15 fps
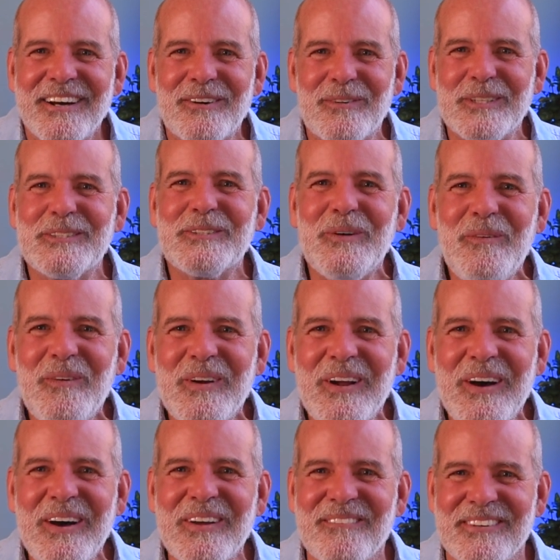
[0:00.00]
What's going
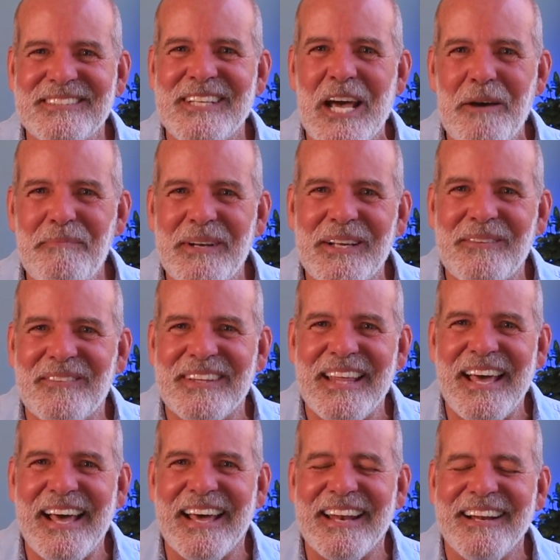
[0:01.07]
on? What's happening with
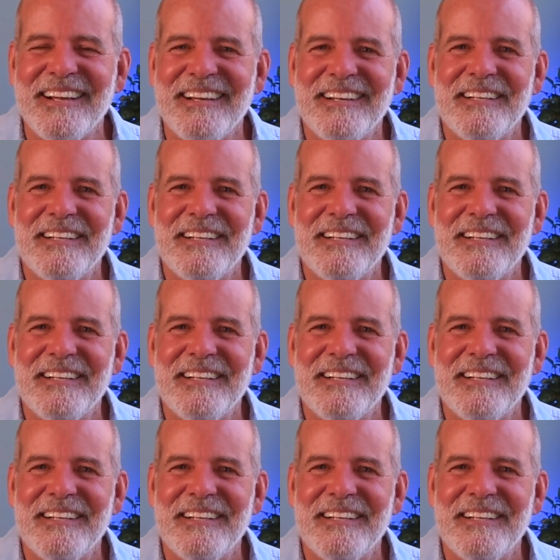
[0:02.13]
that?